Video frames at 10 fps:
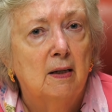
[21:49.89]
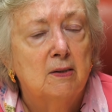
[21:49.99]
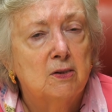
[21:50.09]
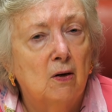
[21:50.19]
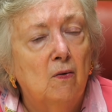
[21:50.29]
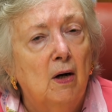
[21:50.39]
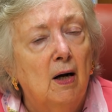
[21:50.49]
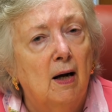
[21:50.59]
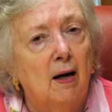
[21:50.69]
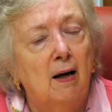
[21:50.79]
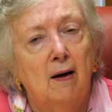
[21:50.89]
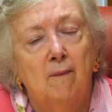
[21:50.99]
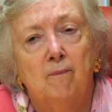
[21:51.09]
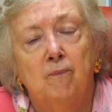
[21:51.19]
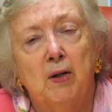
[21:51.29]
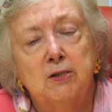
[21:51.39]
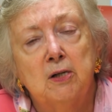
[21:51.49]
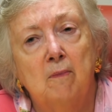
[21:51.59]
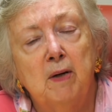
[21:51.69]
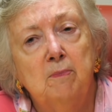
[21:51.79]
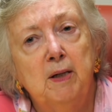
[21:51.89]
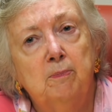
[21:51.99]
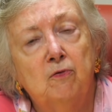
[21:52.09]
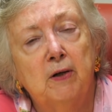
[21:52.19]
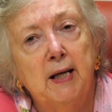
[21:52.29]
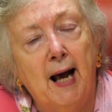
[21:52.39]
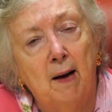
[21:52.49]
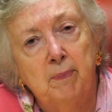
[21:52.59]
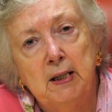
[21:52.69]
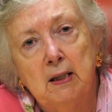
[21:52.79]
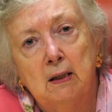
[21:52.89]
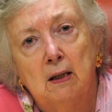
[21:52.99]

So it's not made people very happy,